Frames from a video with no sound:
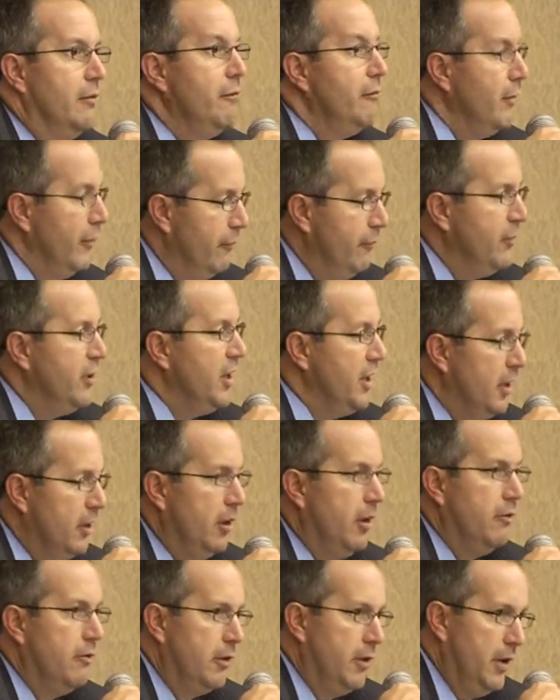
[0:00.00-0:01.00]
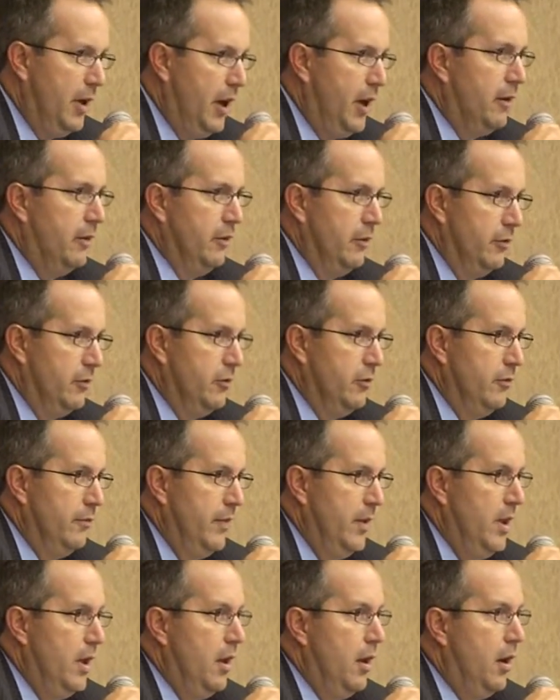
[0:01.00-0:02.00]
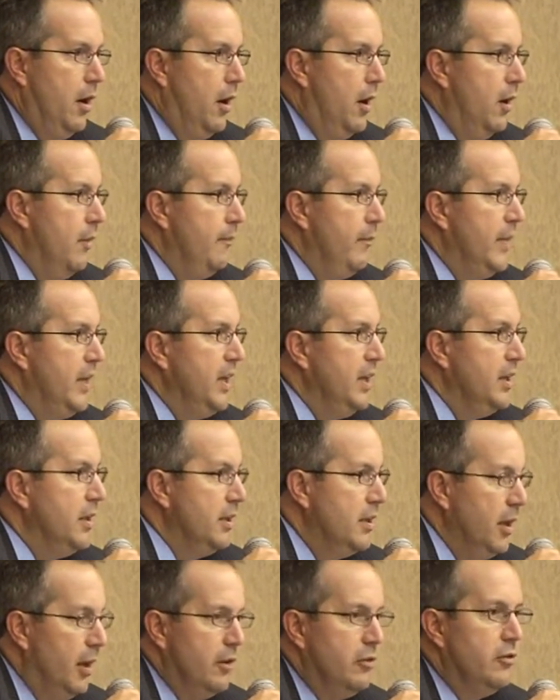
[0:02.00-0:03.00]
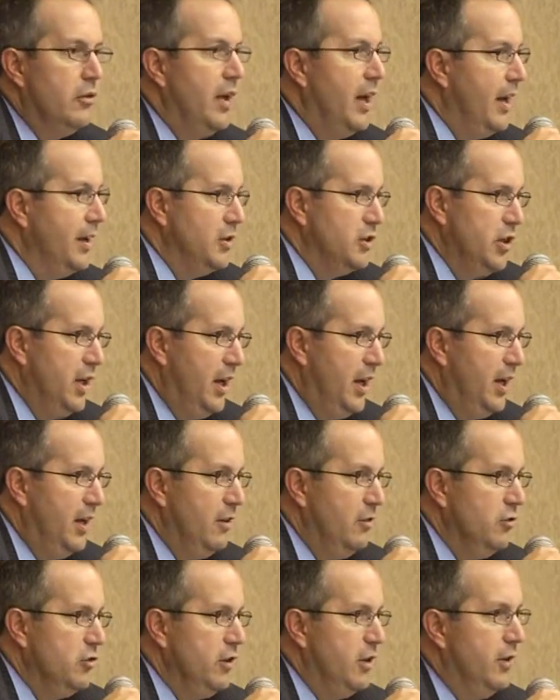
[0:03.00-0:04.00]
$1,500. It does not change.